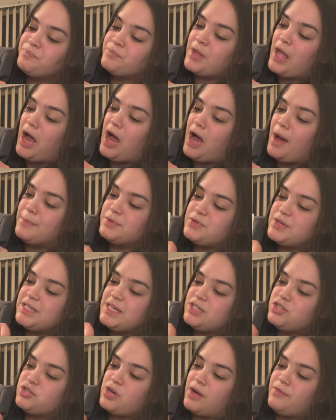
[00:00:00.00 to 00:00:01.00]
So he's
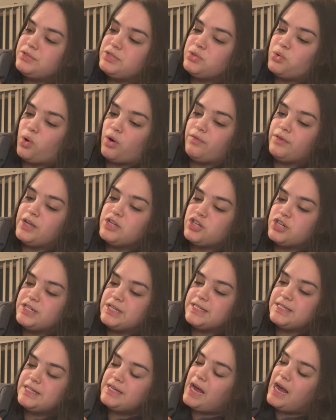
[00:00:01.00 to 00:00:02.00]
sent to travel to an orphanage on a
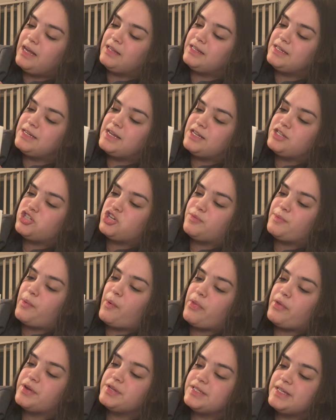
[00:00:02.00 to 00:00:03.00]
distant island and determine
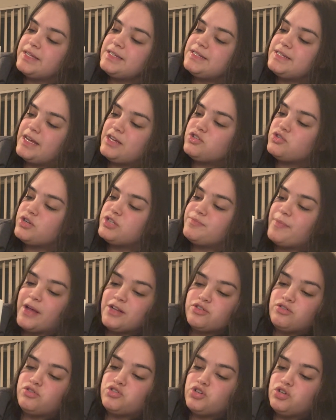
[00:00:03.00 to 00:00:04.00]
whether 6 dangerous
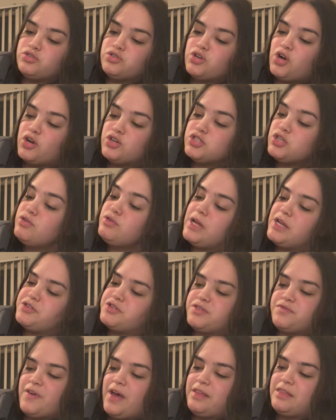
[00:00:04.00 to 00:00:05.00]
magical children are so
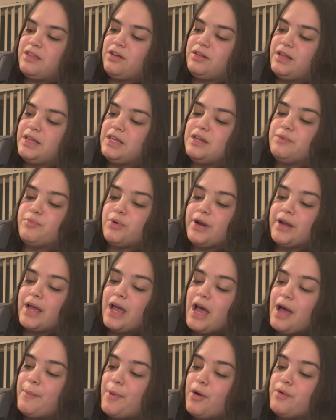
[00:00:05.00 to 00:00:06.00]
dangerous in fact they're likely to
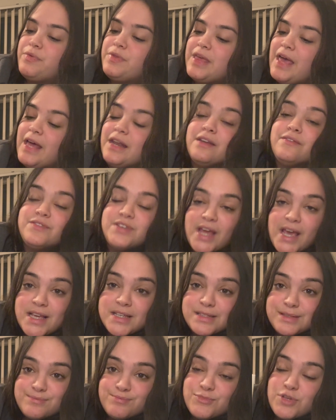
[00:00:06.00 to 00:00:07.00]
bring about the end of
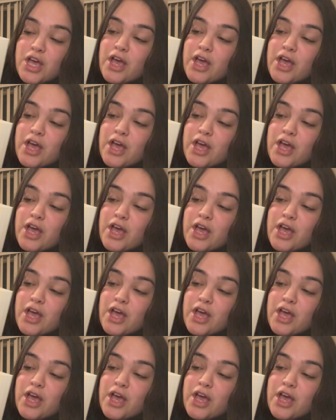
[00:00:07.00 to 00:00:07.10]
days.